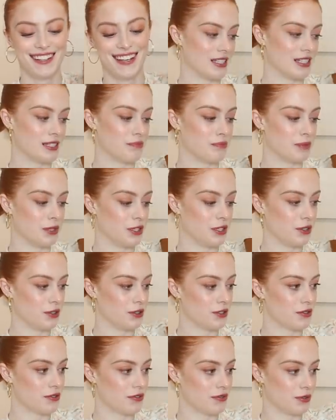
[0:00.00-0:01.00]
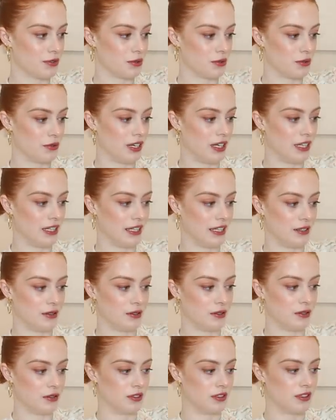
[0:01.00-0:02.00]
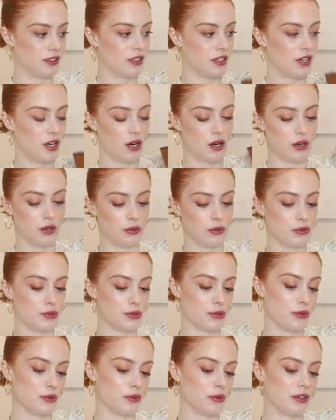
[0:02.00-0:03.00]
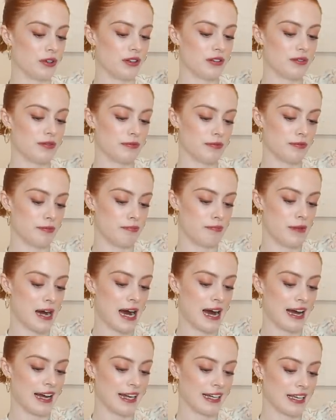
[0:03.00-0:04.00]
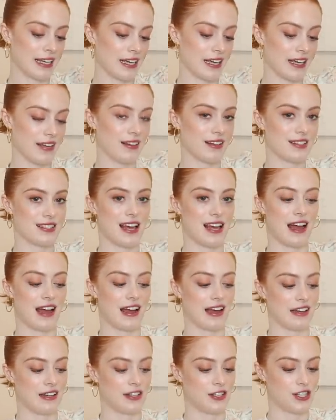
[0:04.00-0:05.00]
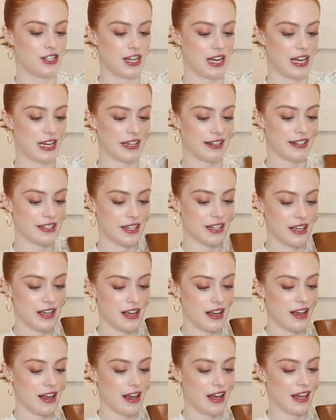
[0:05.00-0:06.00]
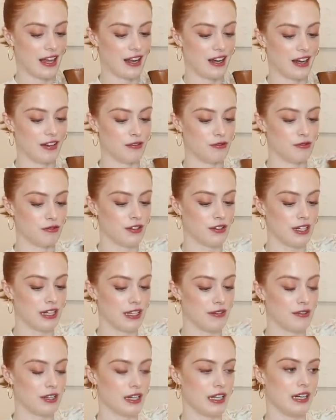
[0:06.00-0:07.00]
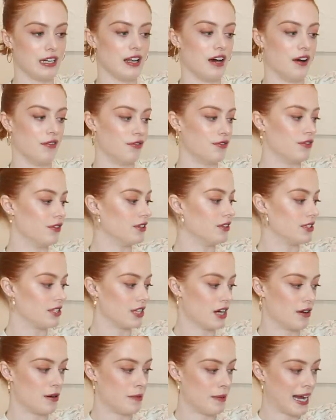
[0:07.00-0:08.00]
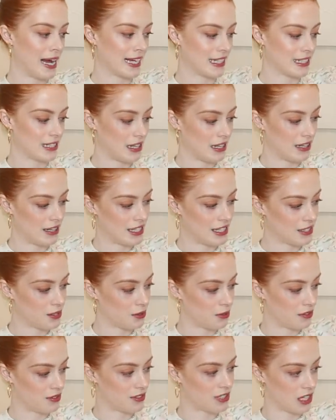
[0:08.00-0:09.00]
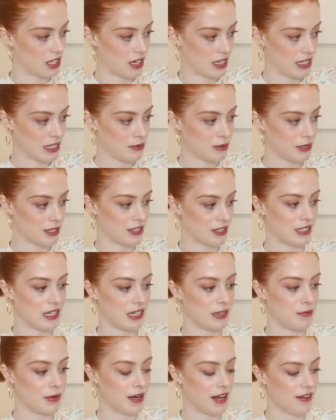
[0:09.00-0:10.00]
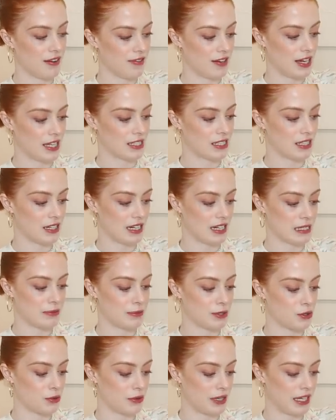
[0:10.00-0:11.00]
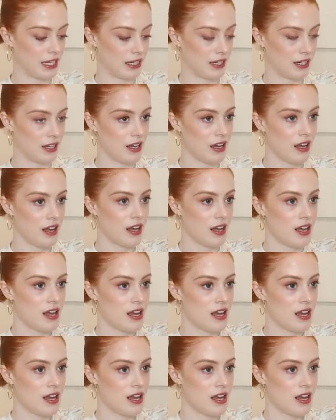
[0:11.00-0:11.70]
and it's this beautiful little holdall bag in a tan shade and I really really love Zara bags that are this sort of size because they're the perfect size between